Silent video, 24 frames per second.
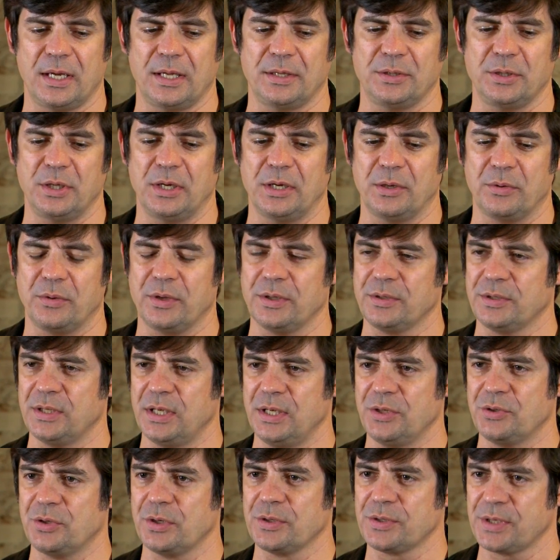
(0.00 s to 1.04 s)
that you know the
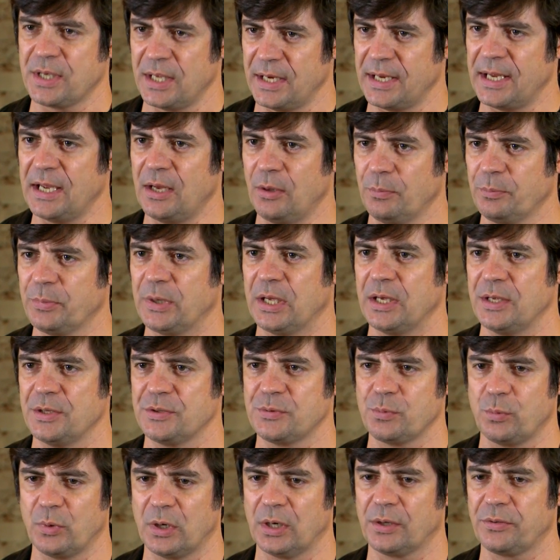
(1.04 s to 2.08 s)
teachers can help
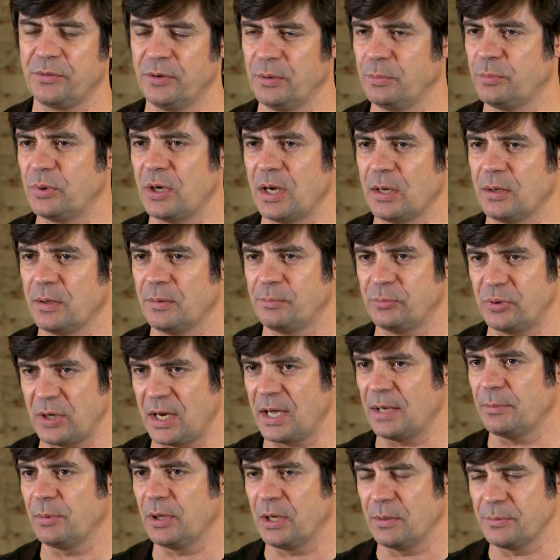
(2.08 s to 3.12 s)
kids work through pro
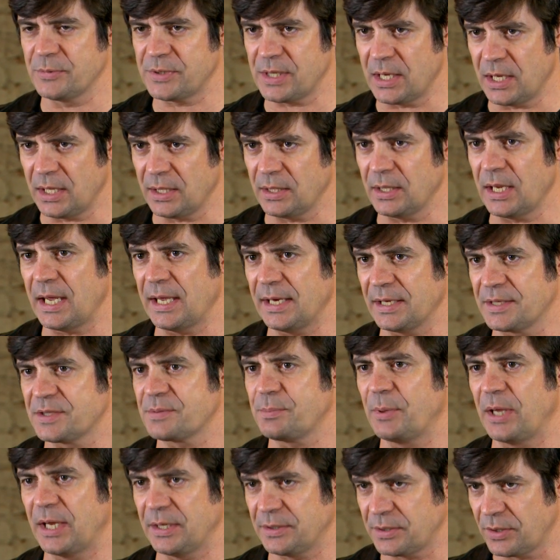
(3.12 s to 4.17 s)
problems and and
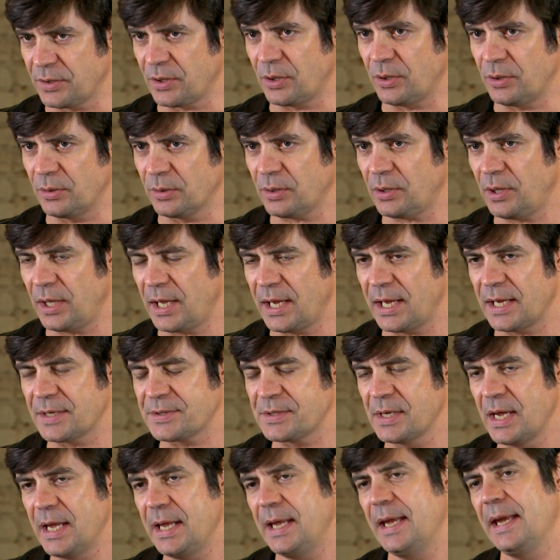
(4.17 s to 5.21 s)
explain to the whole
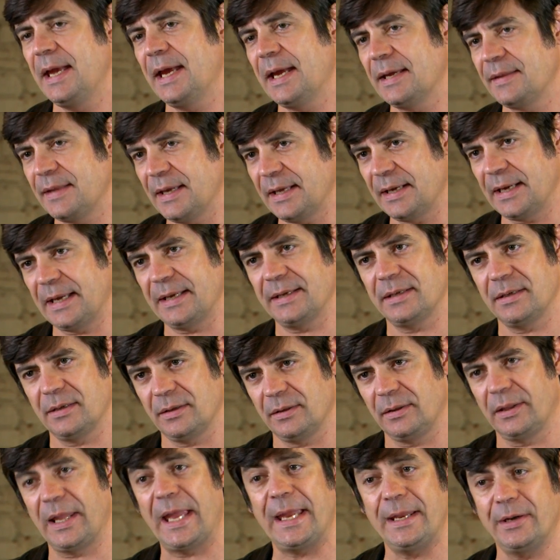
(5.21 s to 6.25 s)
class, and then at,
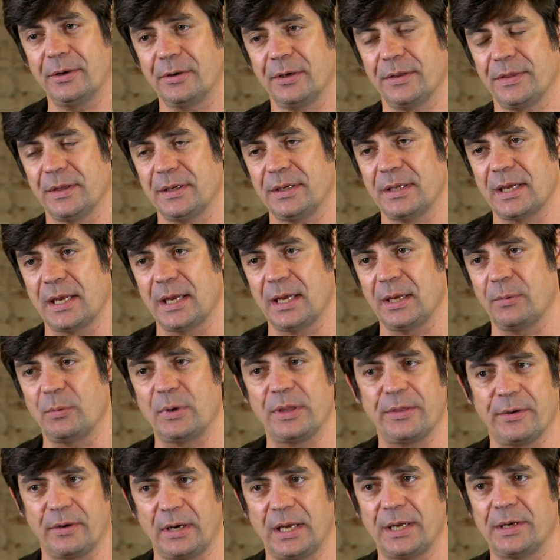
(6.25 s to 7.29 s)
later in the day
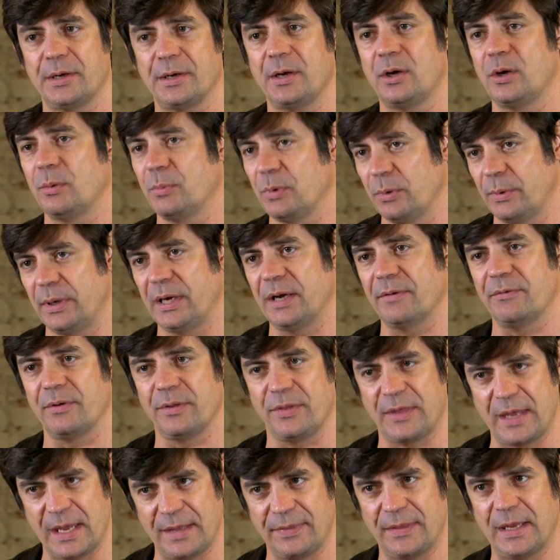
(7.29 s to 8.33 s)
when they're at home or whatever,
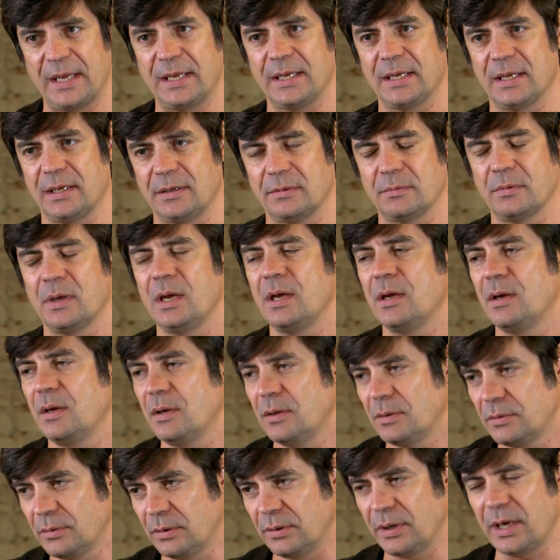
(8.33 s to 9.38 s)
then they can
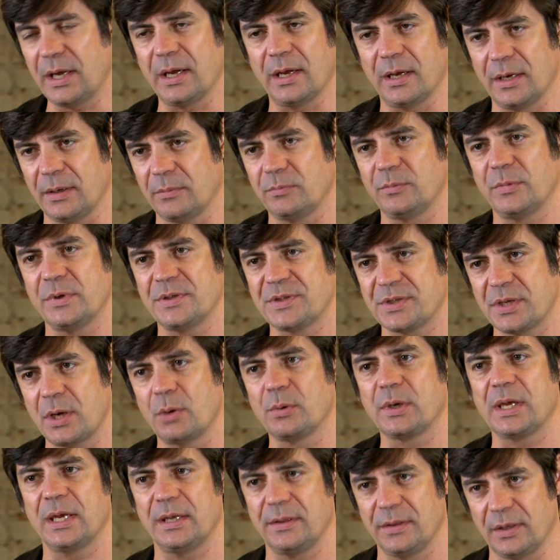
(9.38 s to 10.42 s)
uh,
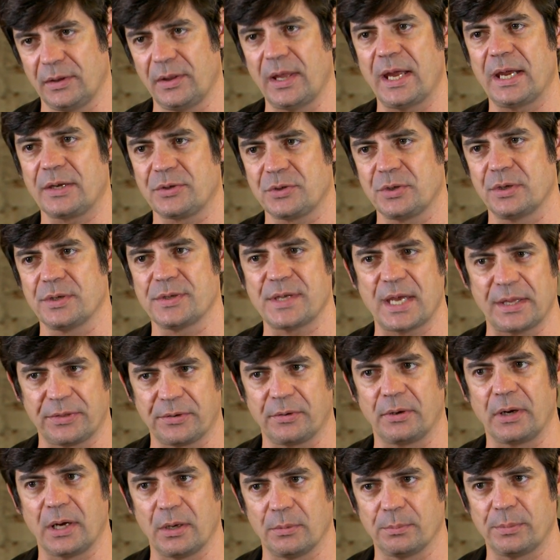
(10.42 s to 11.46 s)
soak in the lectures at
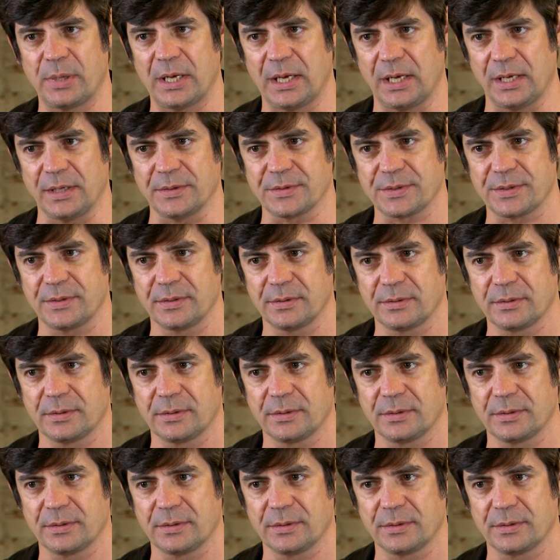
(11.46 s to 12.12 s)
their own pace.